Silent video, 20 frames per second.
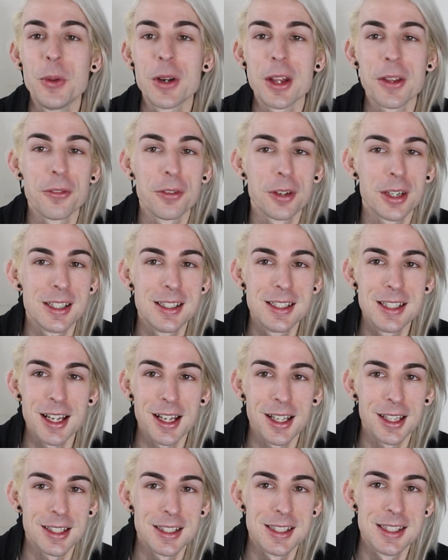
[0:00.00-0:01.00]
whatever he
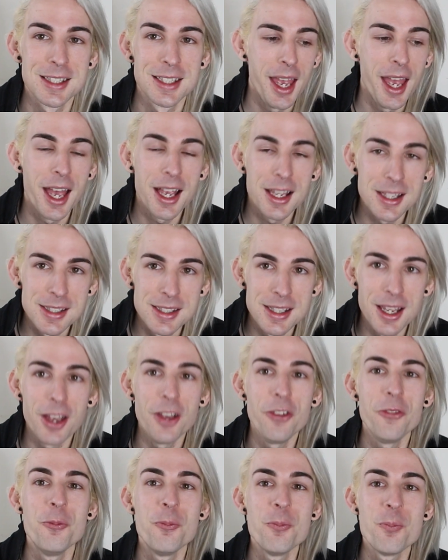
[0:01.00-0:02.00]
does, has
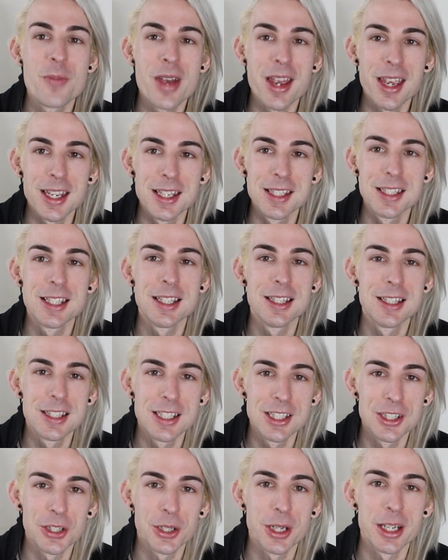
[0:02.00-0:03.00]
an amazing
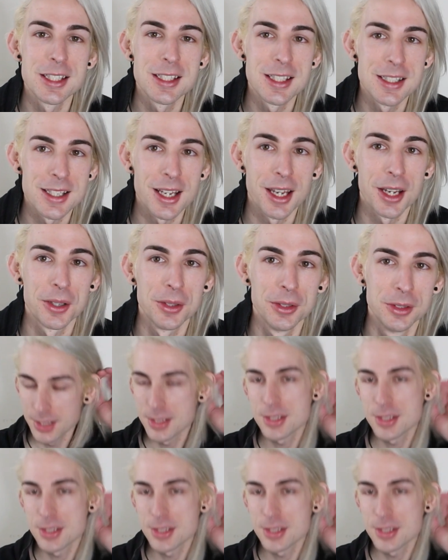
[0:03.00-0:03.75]
story to tell.